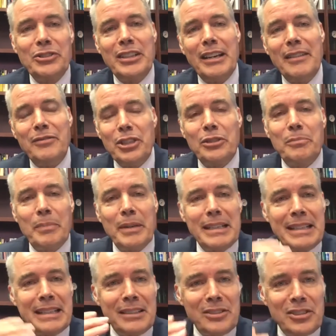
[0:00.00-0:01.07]
they've just been
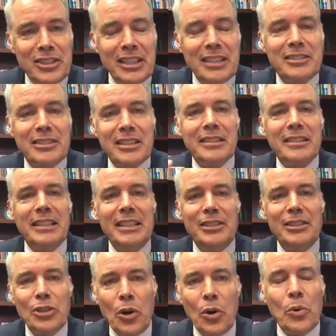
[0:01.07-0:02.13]
consistently
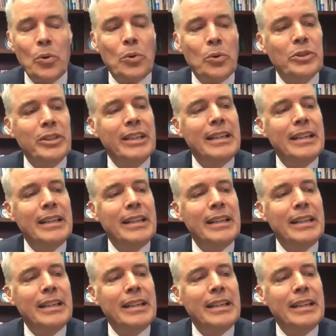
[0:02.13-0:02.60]
told,